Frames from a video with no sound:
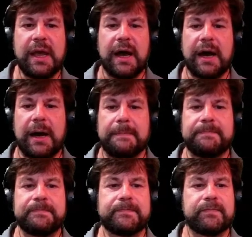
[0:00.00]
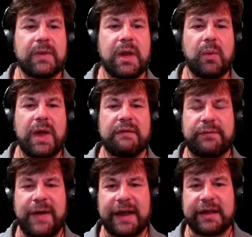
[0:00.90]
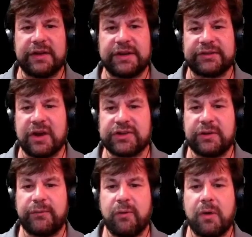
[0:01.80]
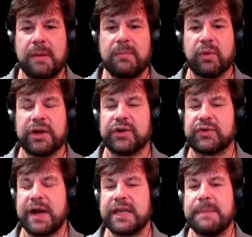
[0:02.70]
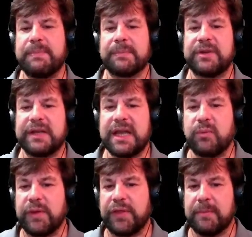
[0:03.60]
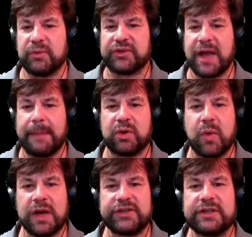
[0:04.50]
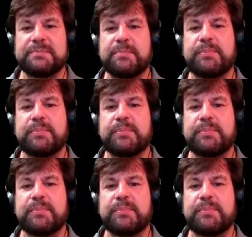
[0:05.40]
We have a FAQ in the discussion forum. We're going to try to keep it up to date with the most common questions.